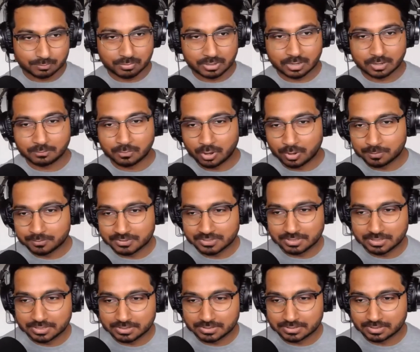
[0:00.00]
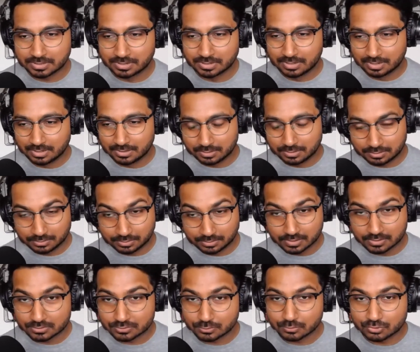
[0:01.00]
become obsolete,
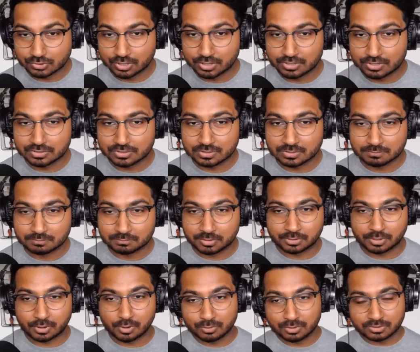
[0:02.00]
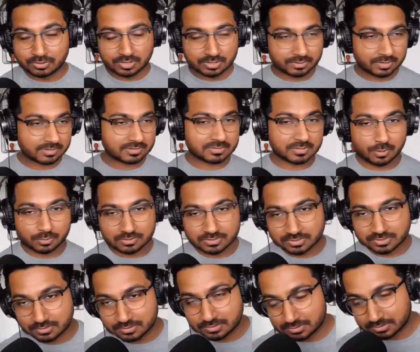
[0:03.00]
things do change, but the only thing that's
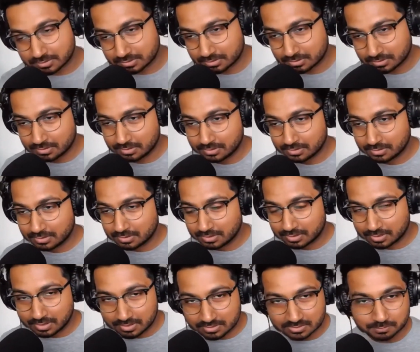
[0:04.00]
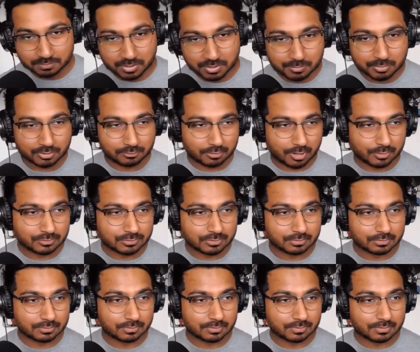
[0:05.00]
constant is the people around
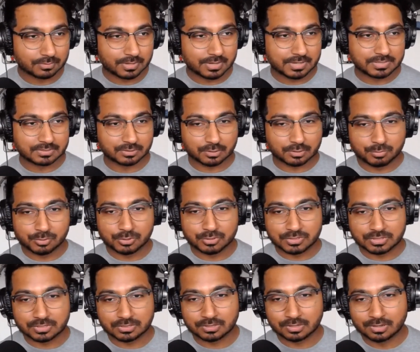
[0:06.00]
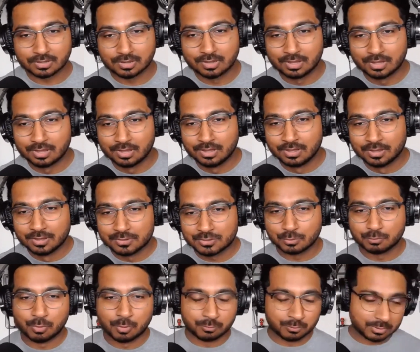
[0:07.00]
you, is the community.
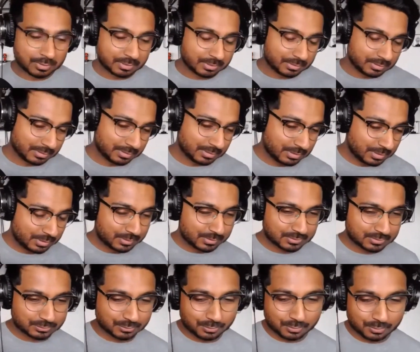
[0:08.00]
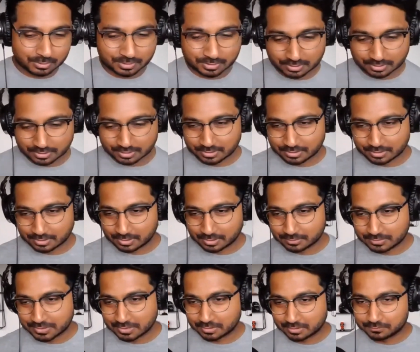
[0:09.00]
So what we, in this talk, I'll
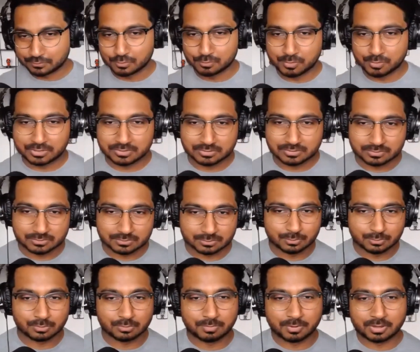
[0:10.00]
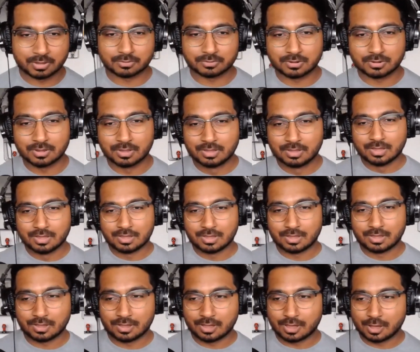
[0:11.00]
take a few minutes to talk about
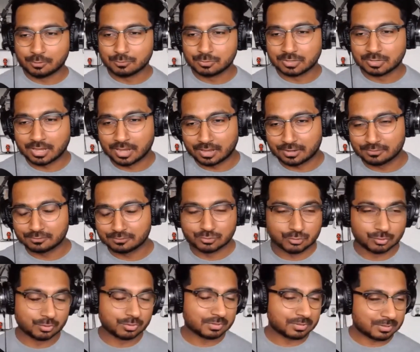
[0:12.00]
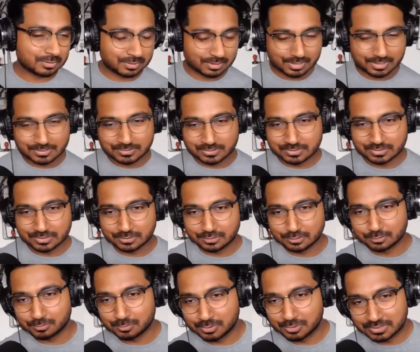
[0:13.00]
how you can join an existing
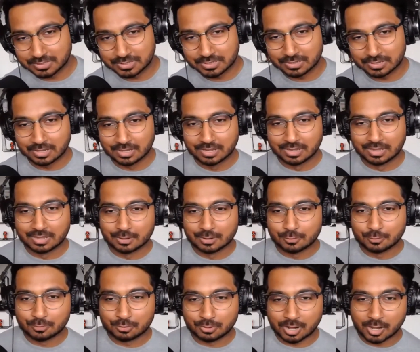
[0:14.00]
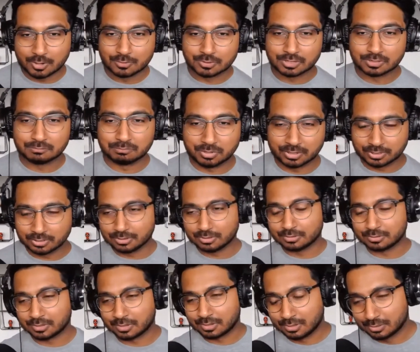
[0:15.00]
community or how you can
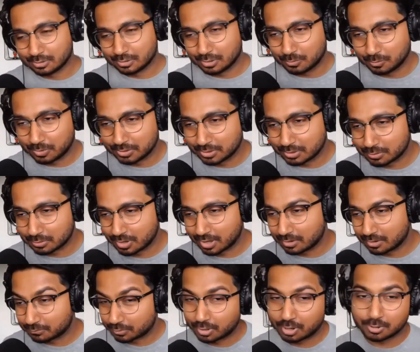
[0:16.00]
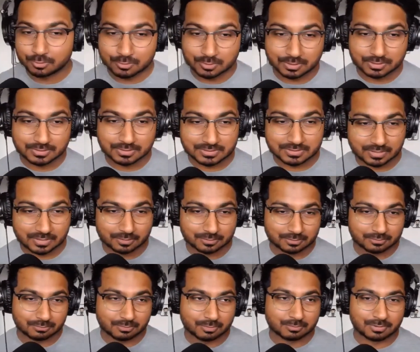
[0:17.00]
build the one that you have or how you can start
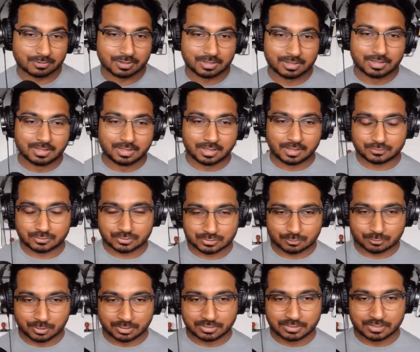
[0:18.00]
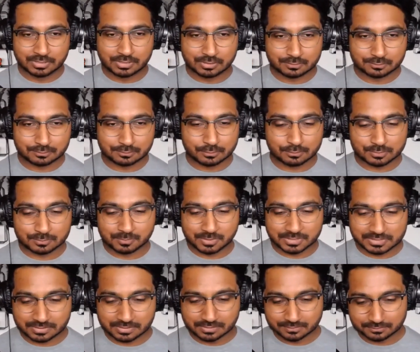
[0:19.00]
your own. I'll just quickly introduce
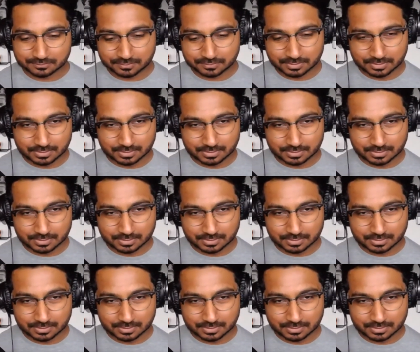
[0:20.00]
myself.